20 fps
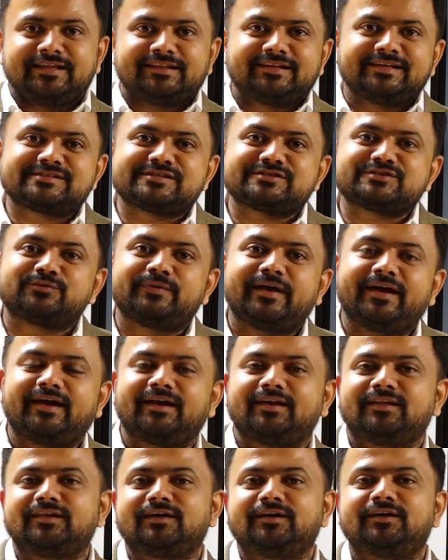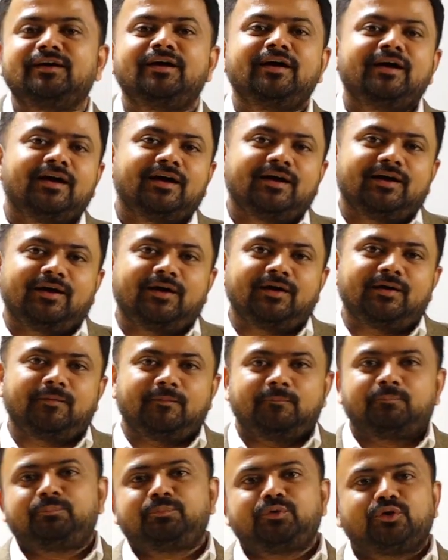This is where
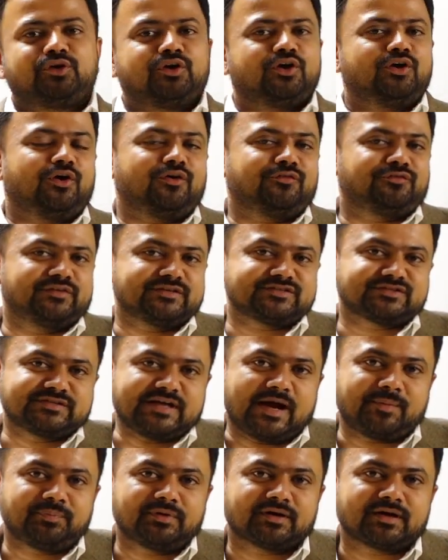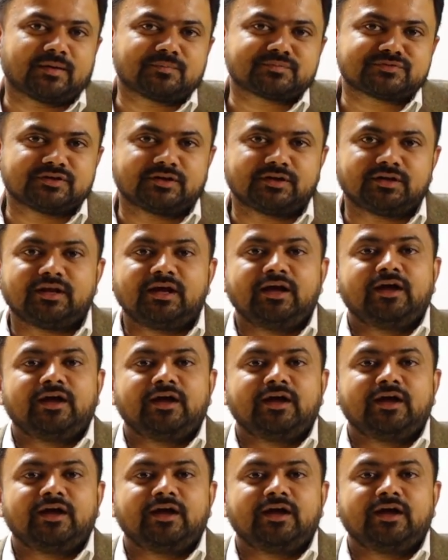the beauty of this chapter comes in,